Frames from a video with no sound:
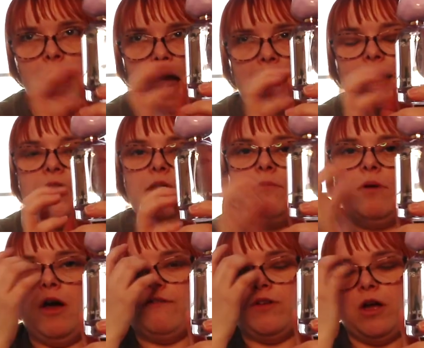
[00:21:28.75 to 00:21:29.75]
Alien
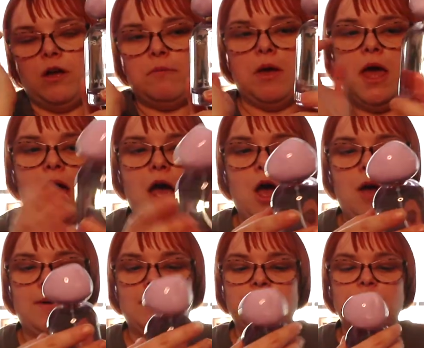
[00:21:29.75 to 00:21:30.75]
perfume,
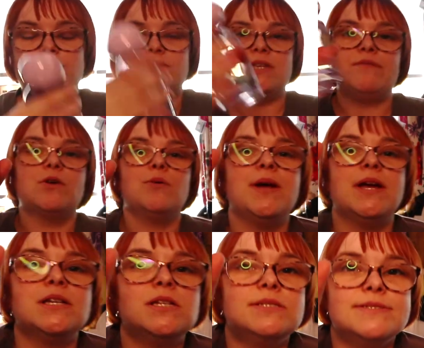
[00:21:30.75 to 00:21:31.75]
and this was
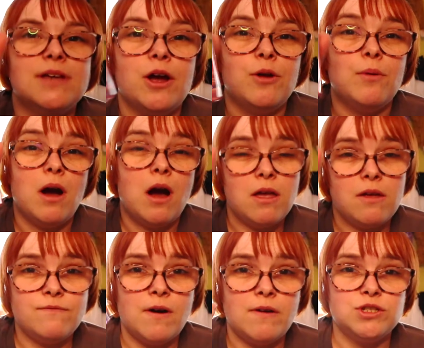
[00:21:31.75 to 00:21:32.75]
£7. So
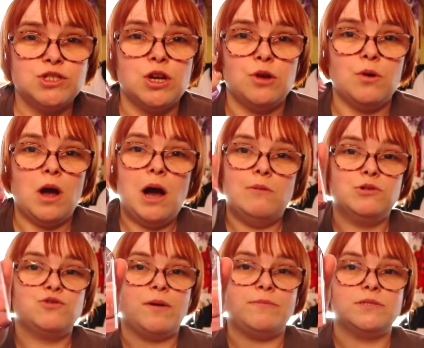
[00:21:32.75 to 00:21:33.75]
if I was you, I would
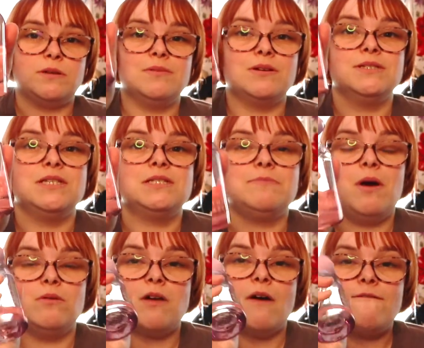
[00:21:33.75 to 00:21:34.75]
grab some because it
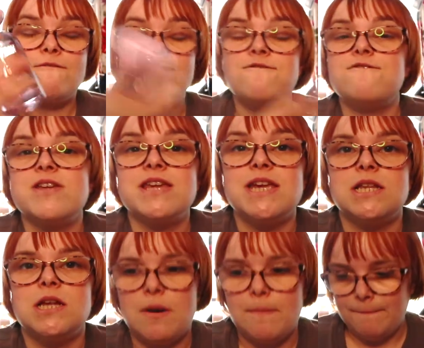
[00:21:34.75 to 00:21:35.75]
smells
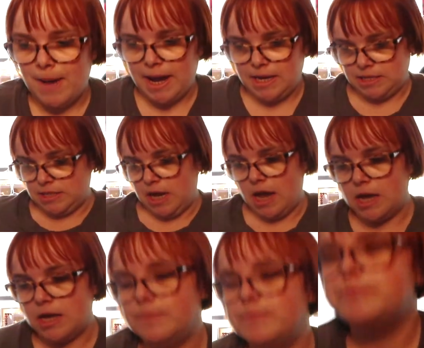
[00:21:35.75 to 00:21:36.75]
friggin' amazing.